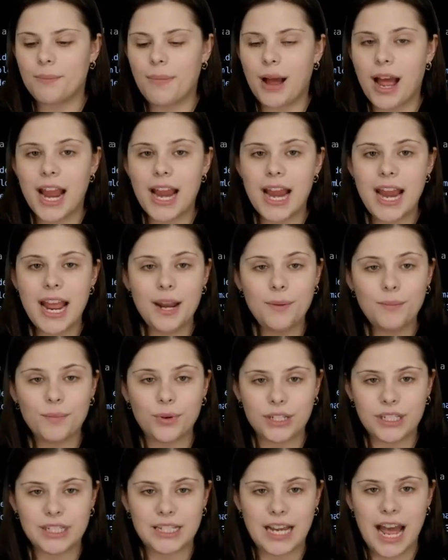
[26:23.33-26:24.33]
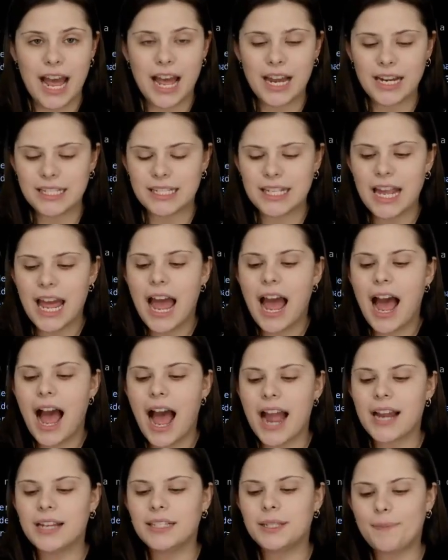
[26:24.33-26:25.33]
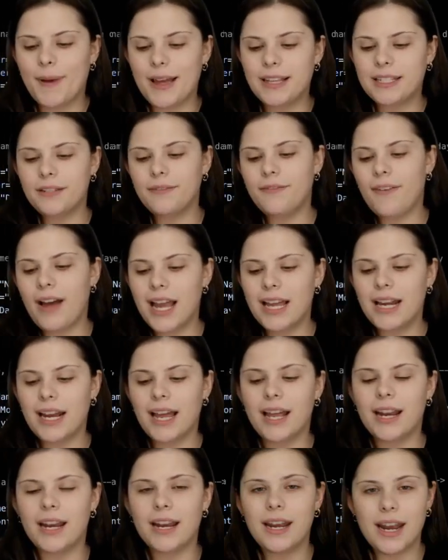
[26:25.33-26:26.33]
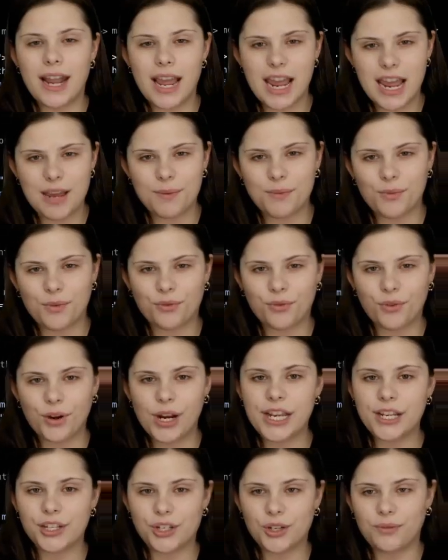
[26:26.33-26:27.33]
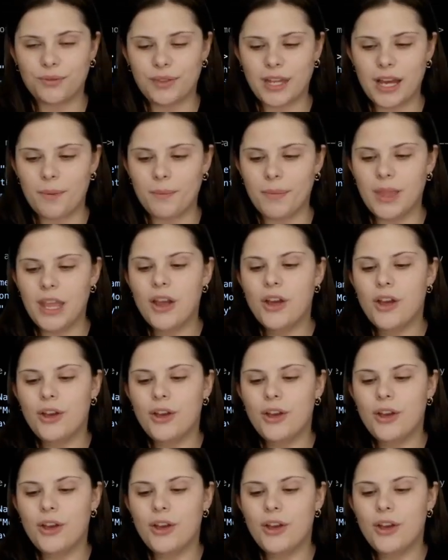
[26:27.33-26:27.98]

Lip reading: my input tags, I specified a name for each of them.